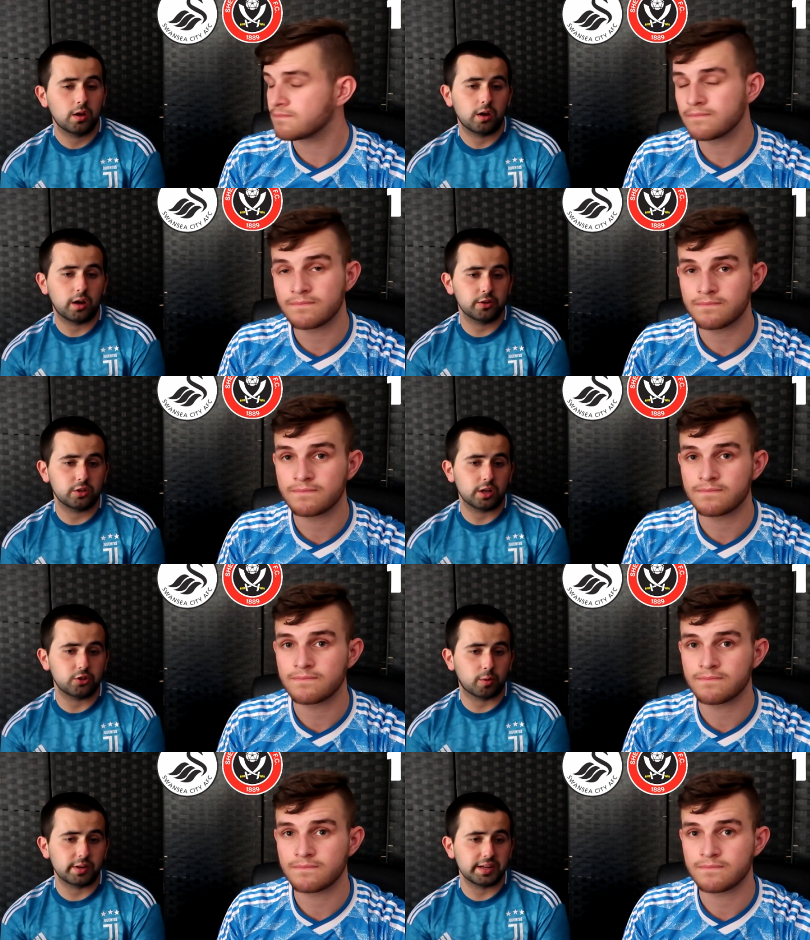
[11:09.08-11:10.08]
Speaker 1: Uh, you know,
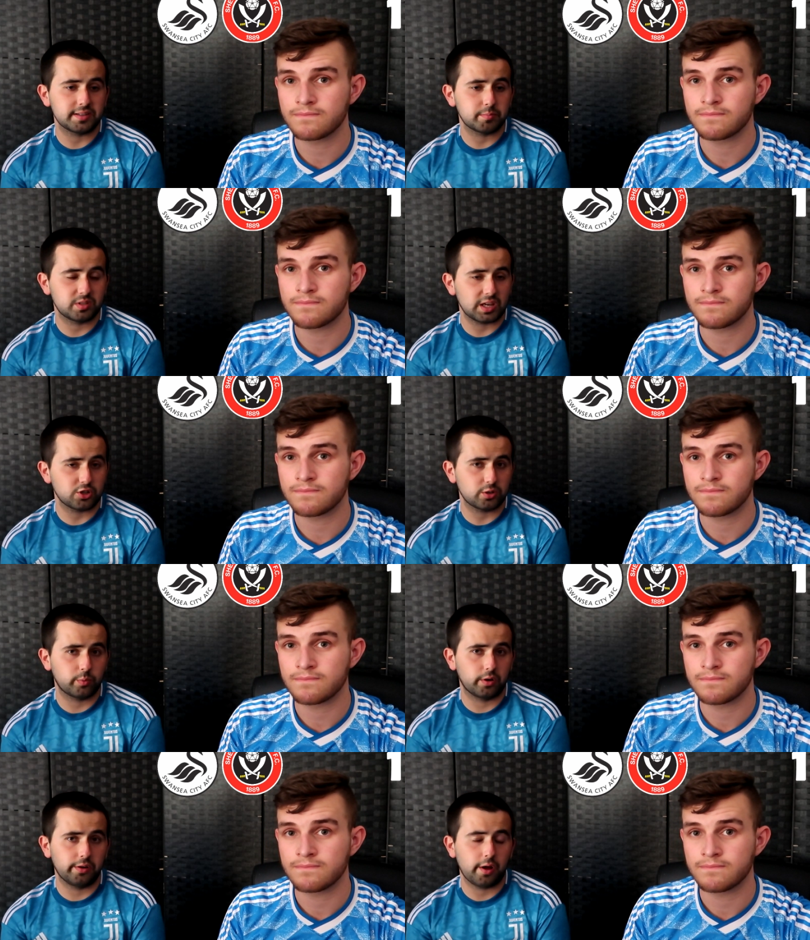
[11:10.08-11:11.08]
dominating possession and
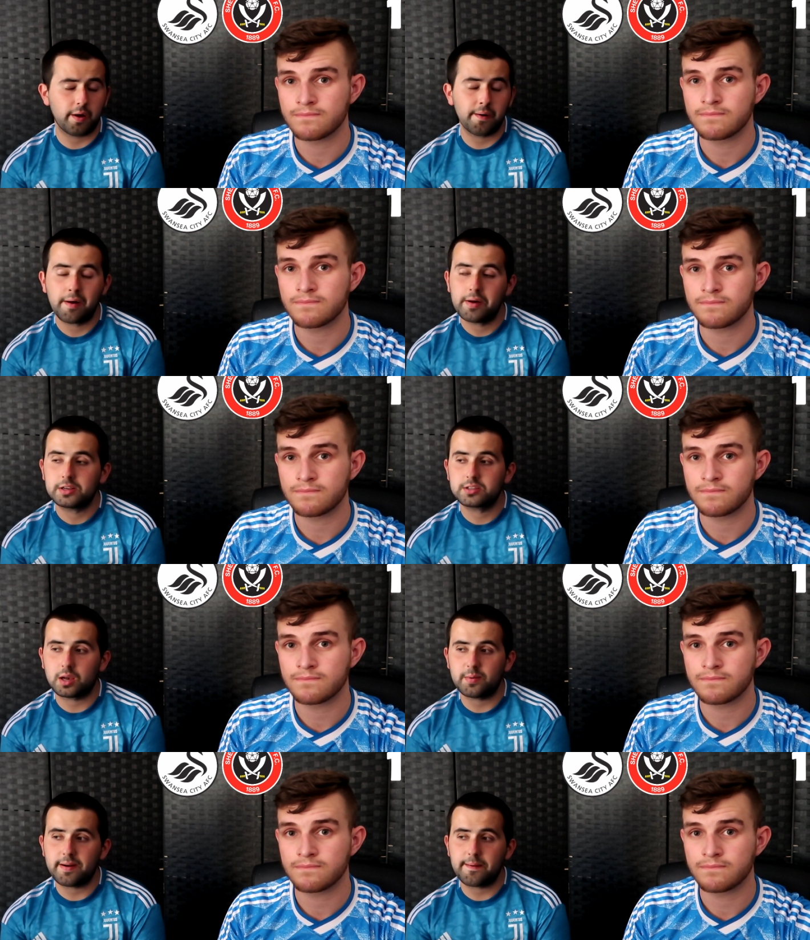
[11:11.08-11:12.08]
whatnot.
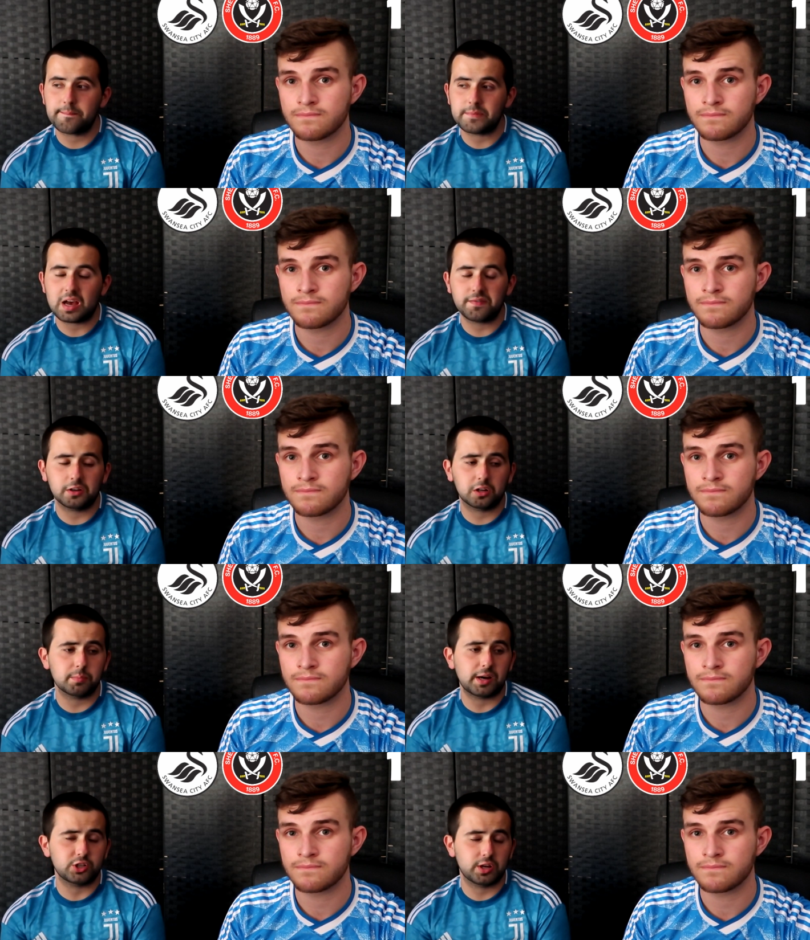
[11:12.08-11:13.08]
So um, yeah, I think I'm going to
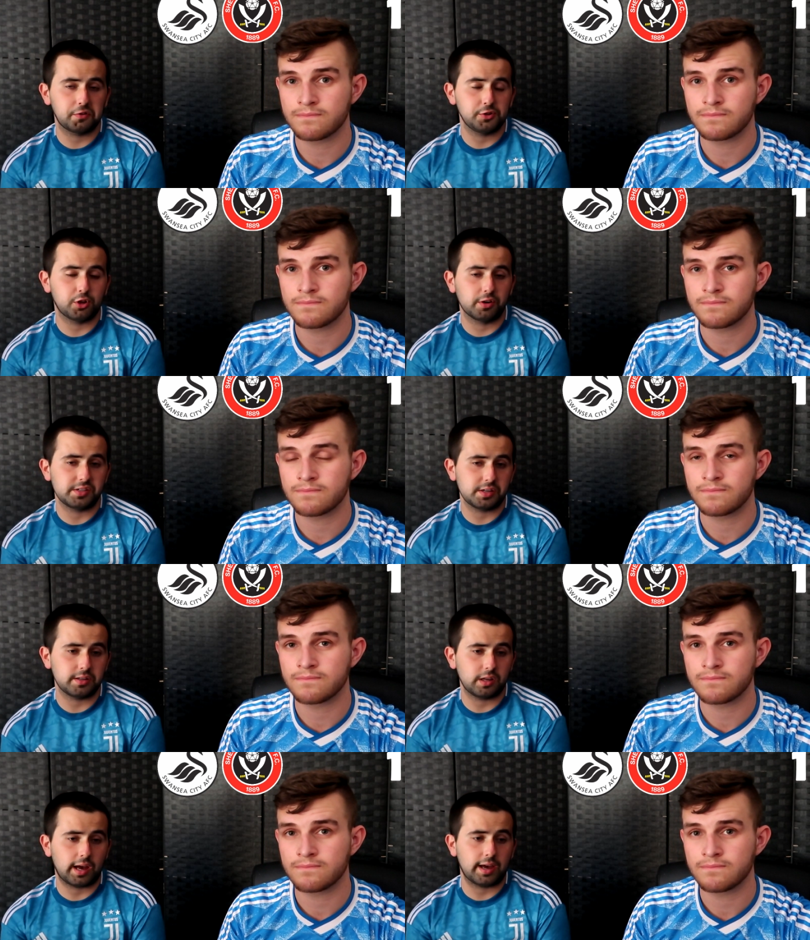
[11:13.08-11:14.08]
back Sheffield
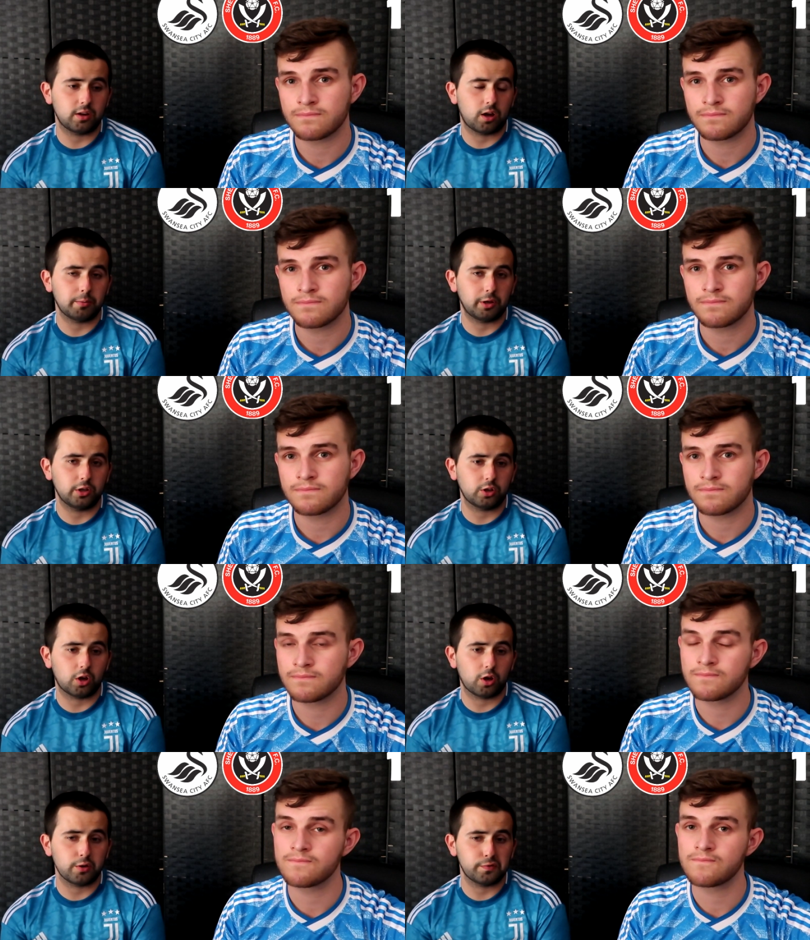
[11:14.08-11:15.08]
United, and I'm going to
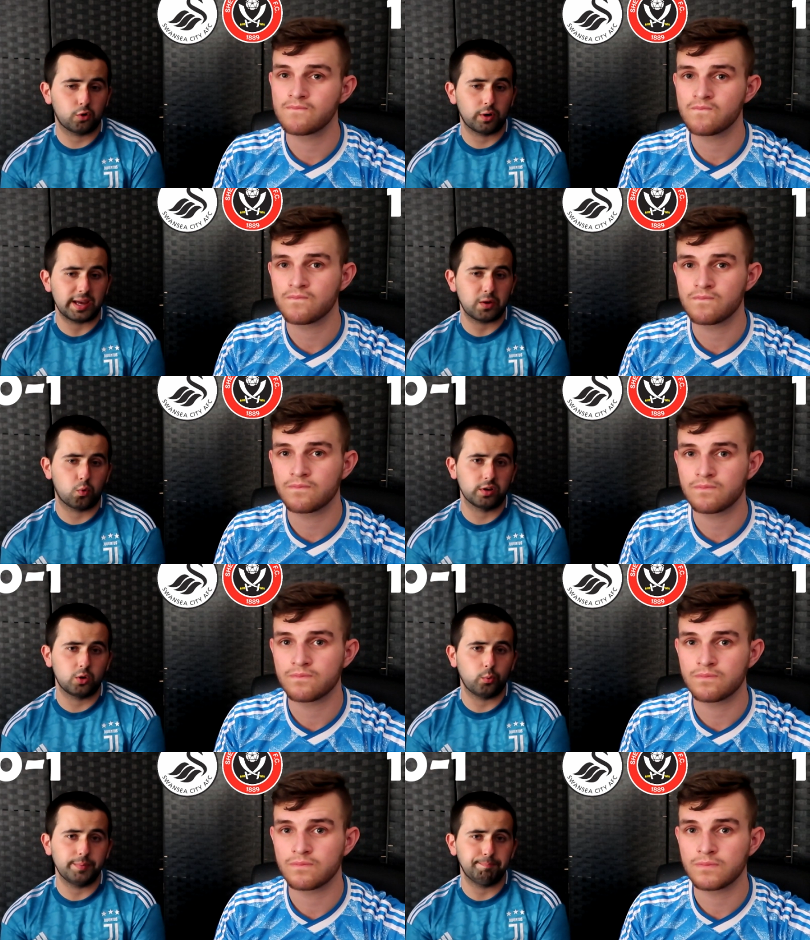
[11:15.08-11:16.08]
go
Speaker 2: for a one 0
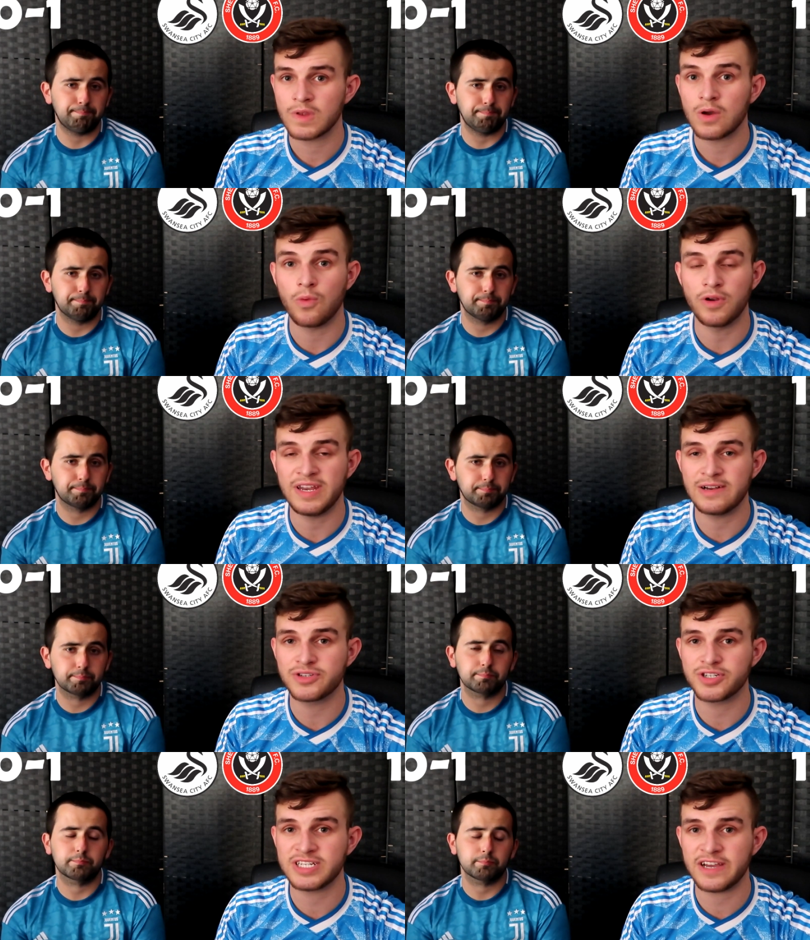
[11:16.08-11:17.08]
win. 1-0
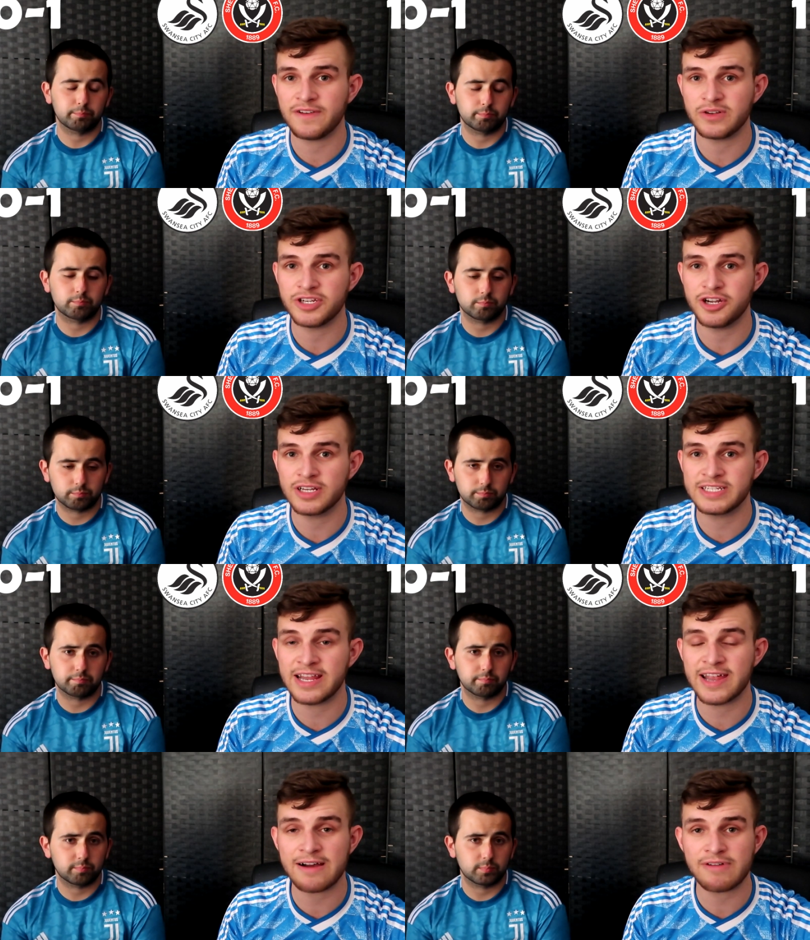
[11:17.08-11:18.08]
to Sheffield
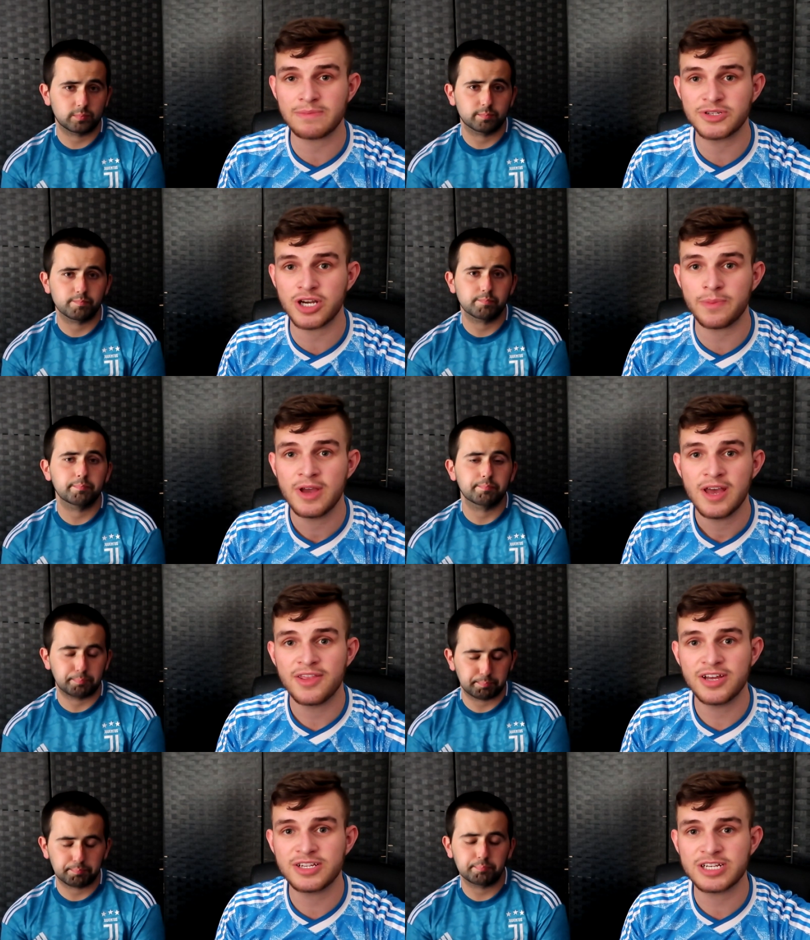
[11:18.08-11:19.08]
United. That wraps up
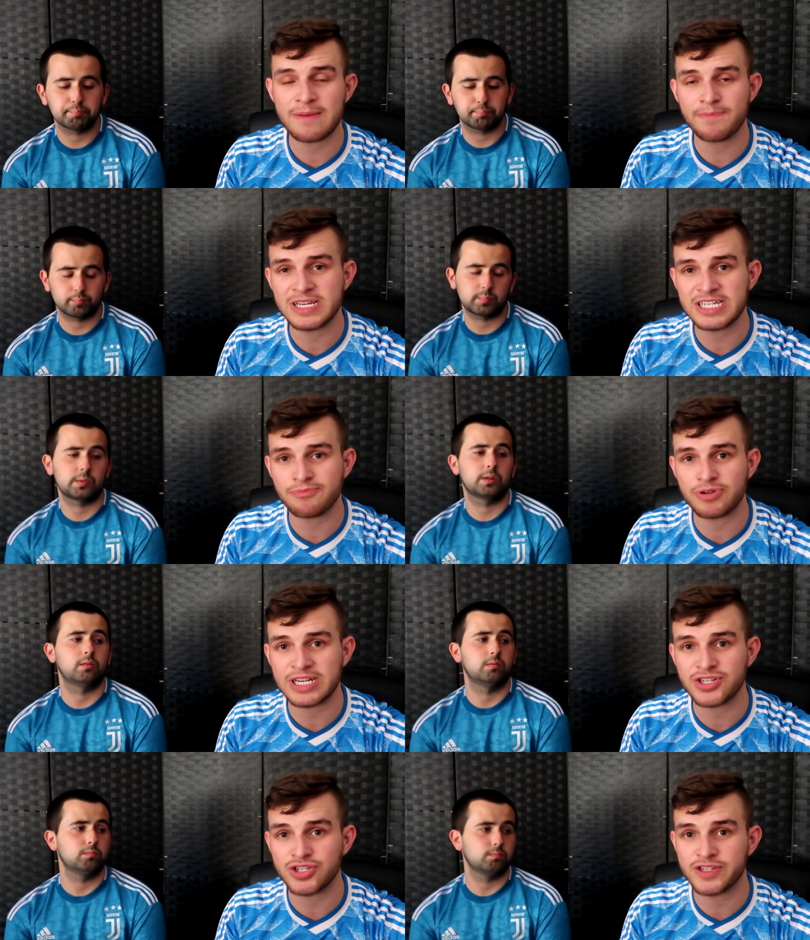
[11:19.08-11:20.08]
the championship
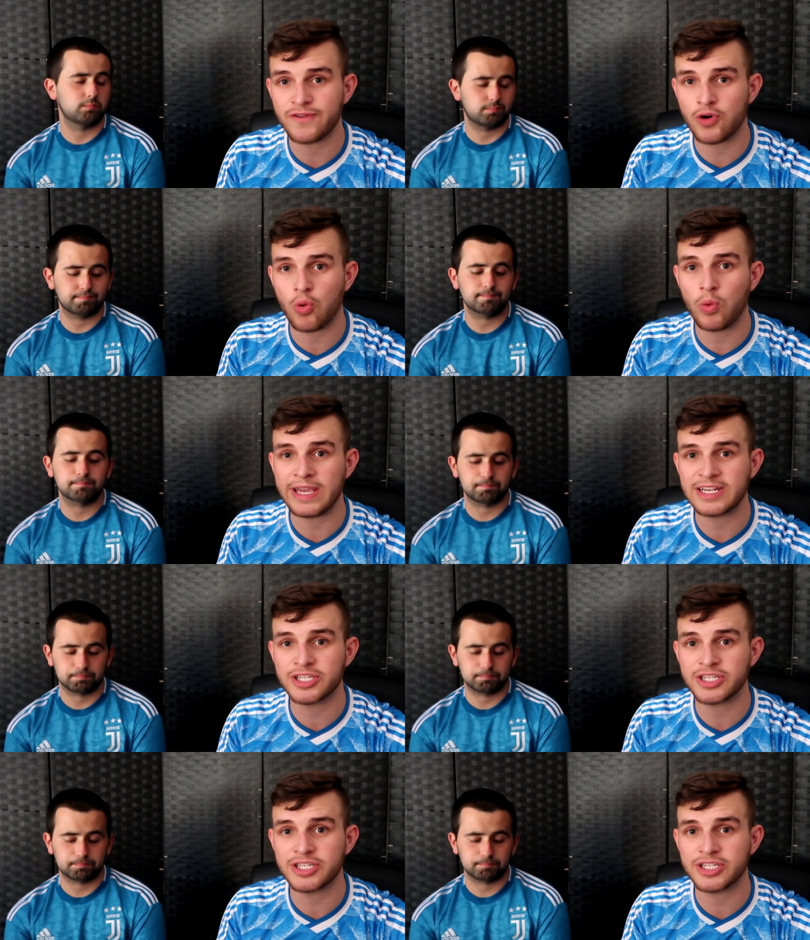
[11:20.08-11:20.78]
predictions for week